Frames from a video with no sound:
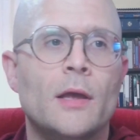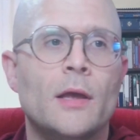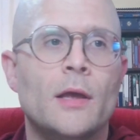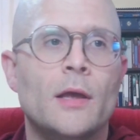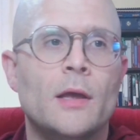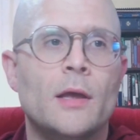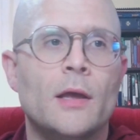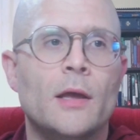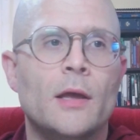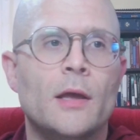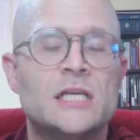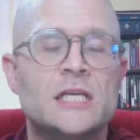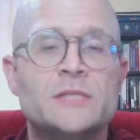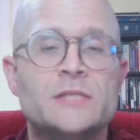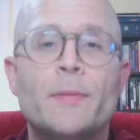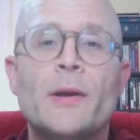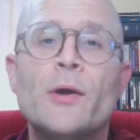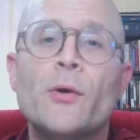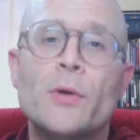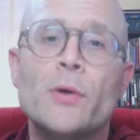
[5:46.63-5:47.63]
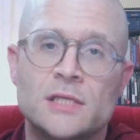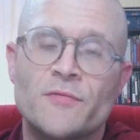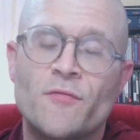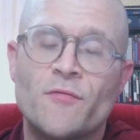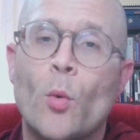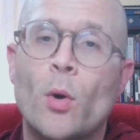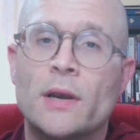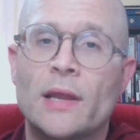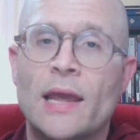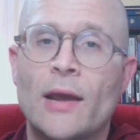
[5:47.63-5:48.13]
experiences
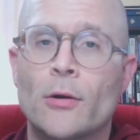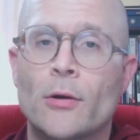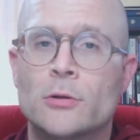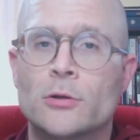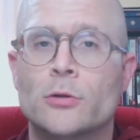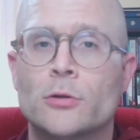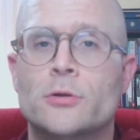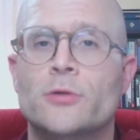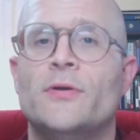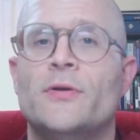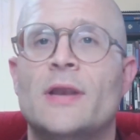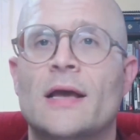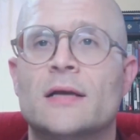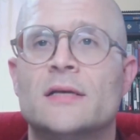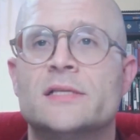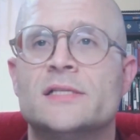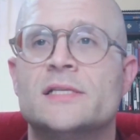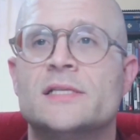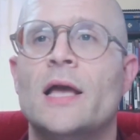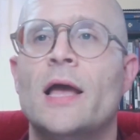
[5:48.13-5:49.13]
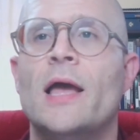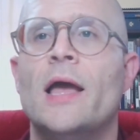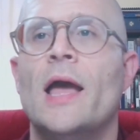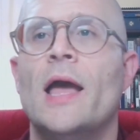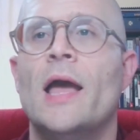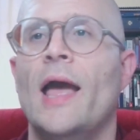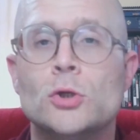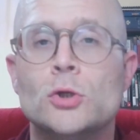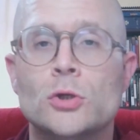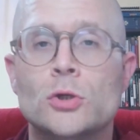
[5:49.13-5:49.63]
from one character to the next.
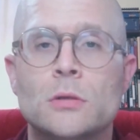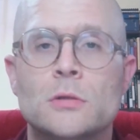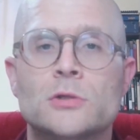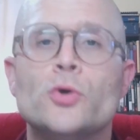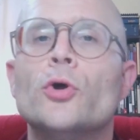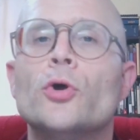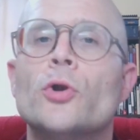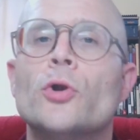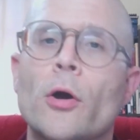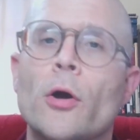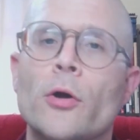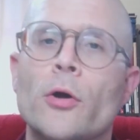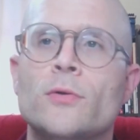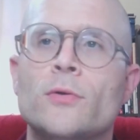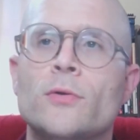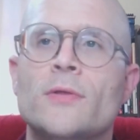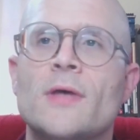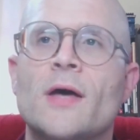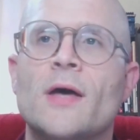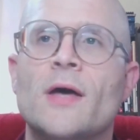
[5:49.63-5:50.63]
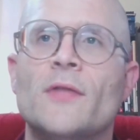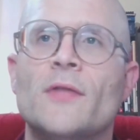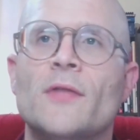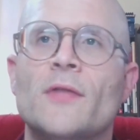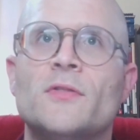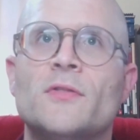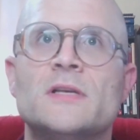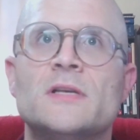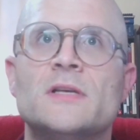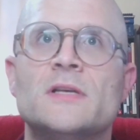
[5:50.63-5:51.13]
So you could argue that this
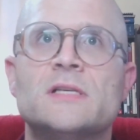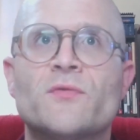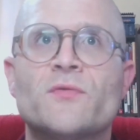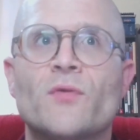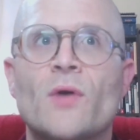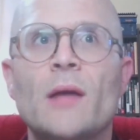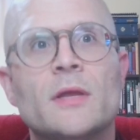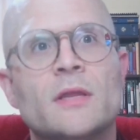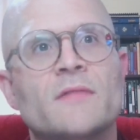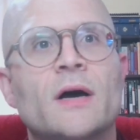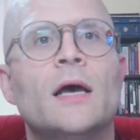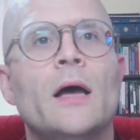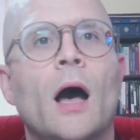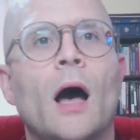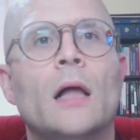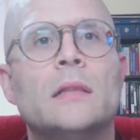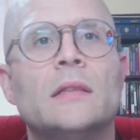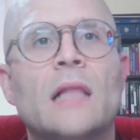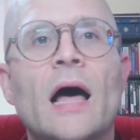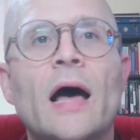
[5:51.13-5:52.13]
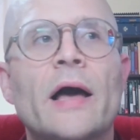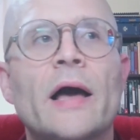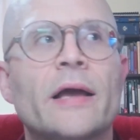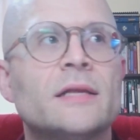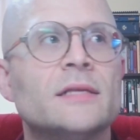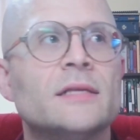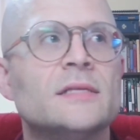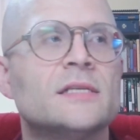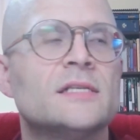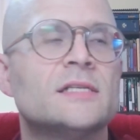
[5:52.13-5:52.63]
framing device
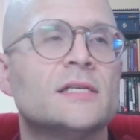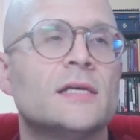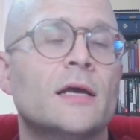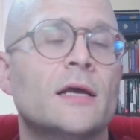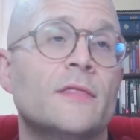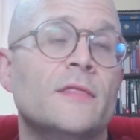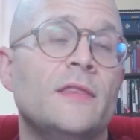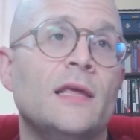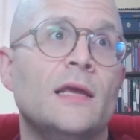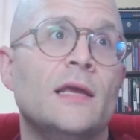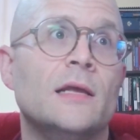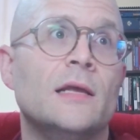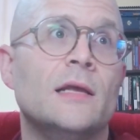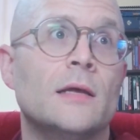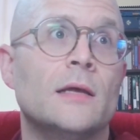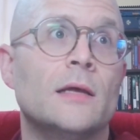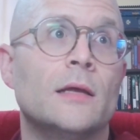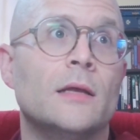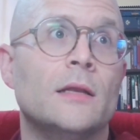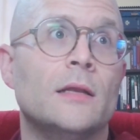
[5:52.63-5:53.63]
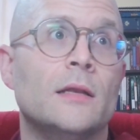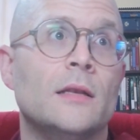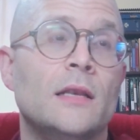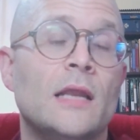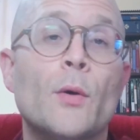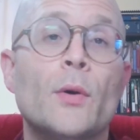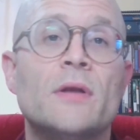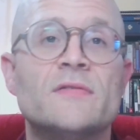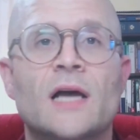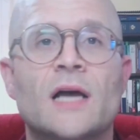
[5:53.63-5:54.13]
aligns the
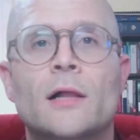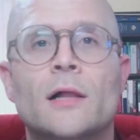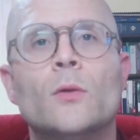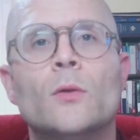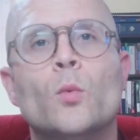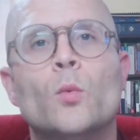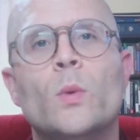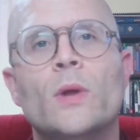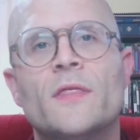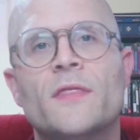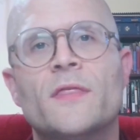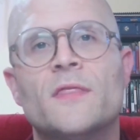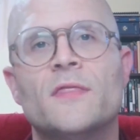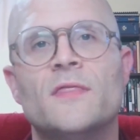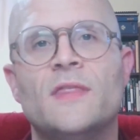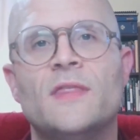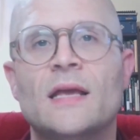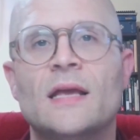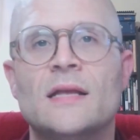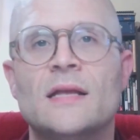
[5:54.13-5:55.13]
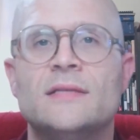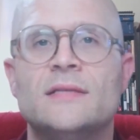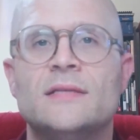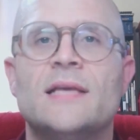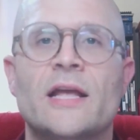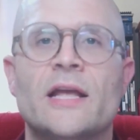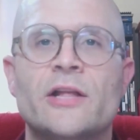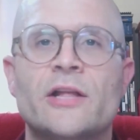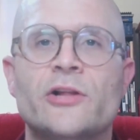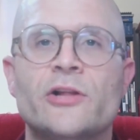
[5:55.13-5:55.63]
narrative style with the
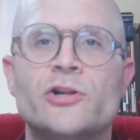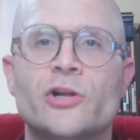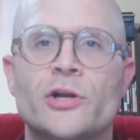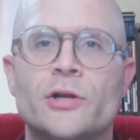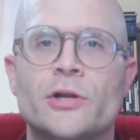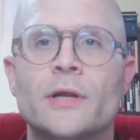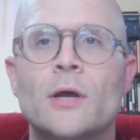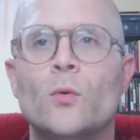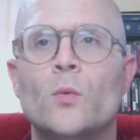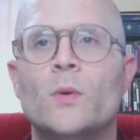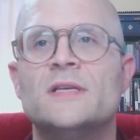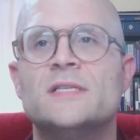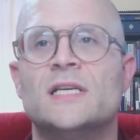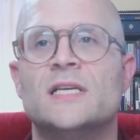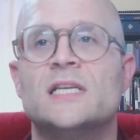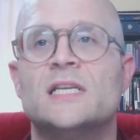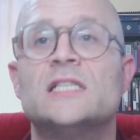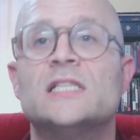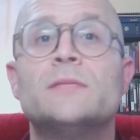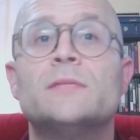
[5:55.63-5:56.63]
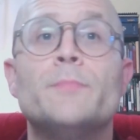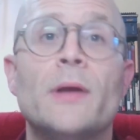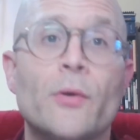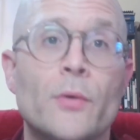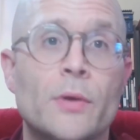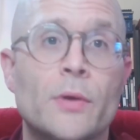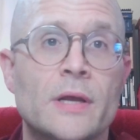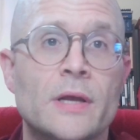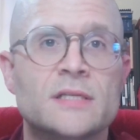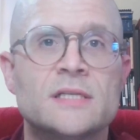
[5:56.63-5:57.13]
intention, with this
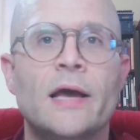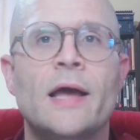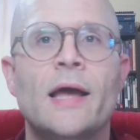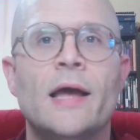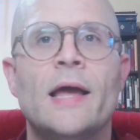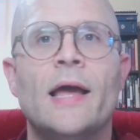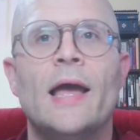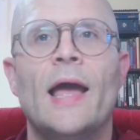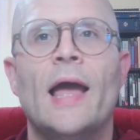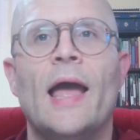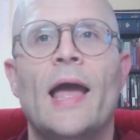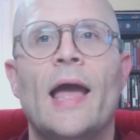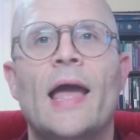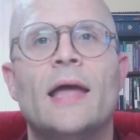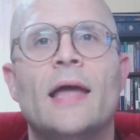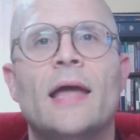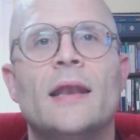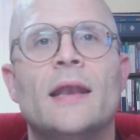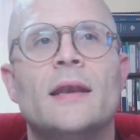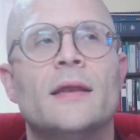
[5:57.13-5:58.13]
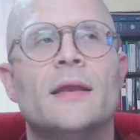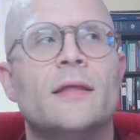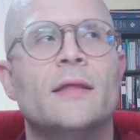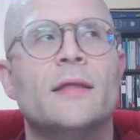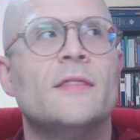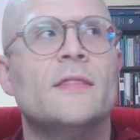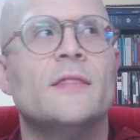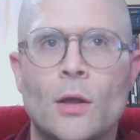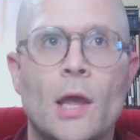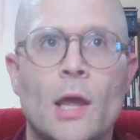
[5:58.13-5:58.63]
experience. And
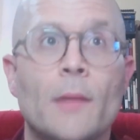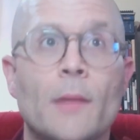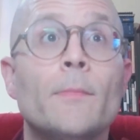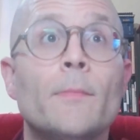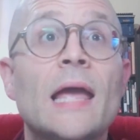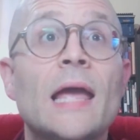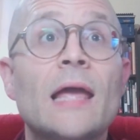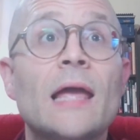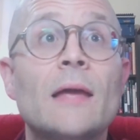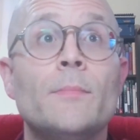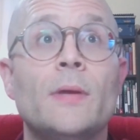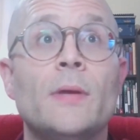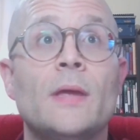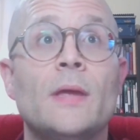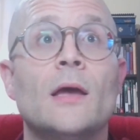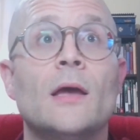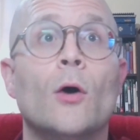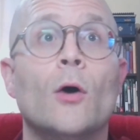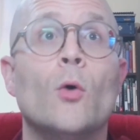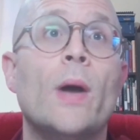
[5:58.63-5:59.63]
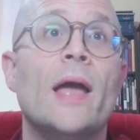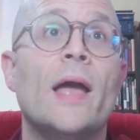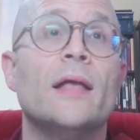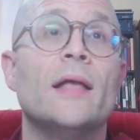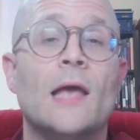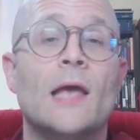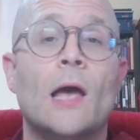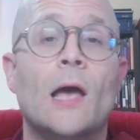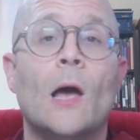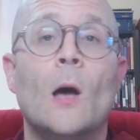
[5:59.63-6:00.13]
therefore, it may be a way to
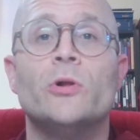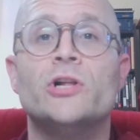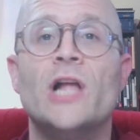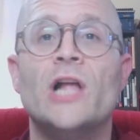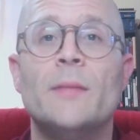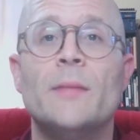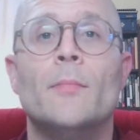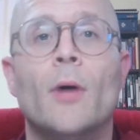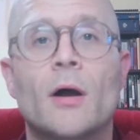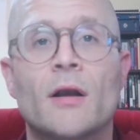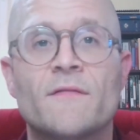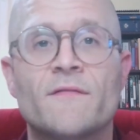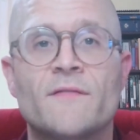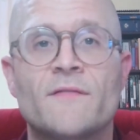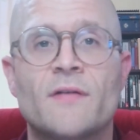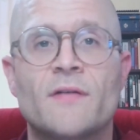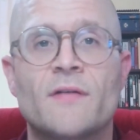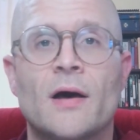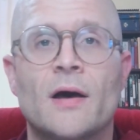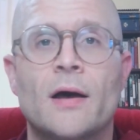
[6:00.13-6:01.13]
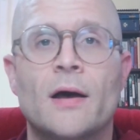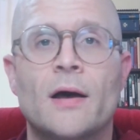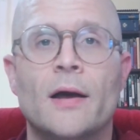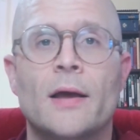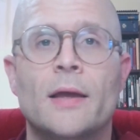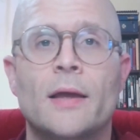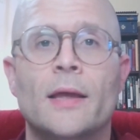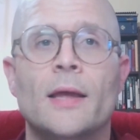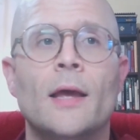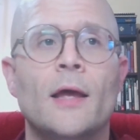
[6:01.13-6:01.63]
help shape and modify
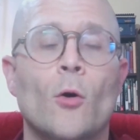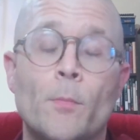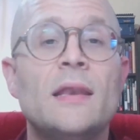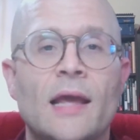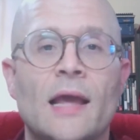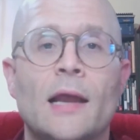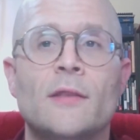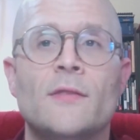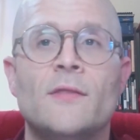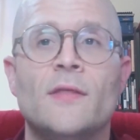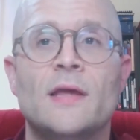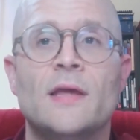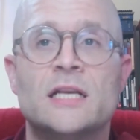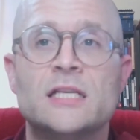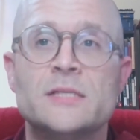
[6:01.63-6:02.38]
or mediate the